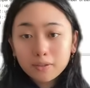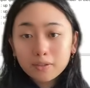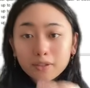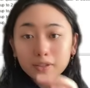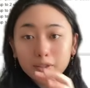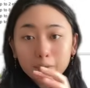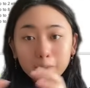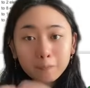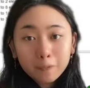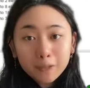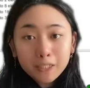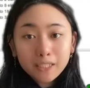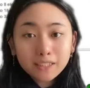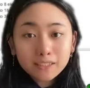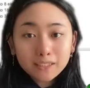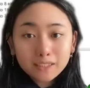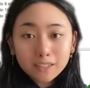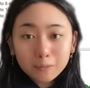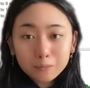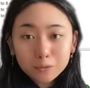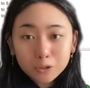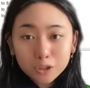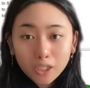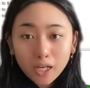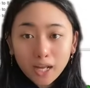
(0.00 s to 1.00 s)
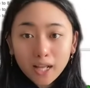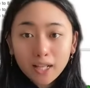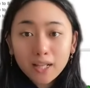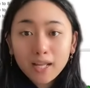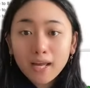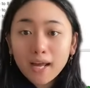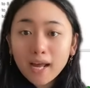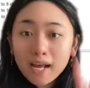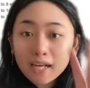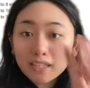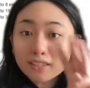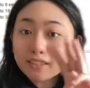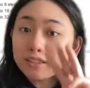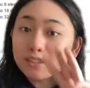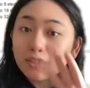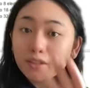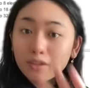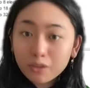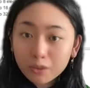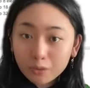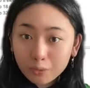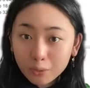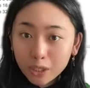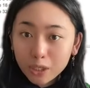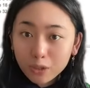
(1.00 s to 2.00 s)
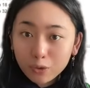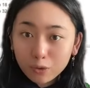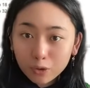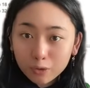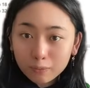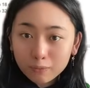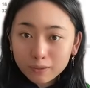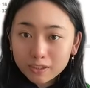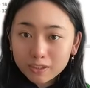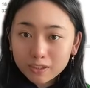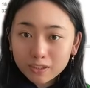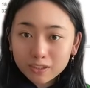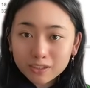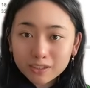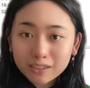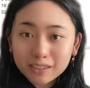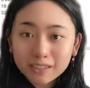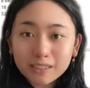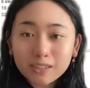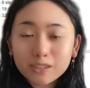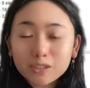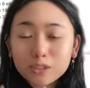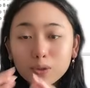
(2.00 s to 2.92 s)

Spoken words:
The P subshell has 3 orbitals,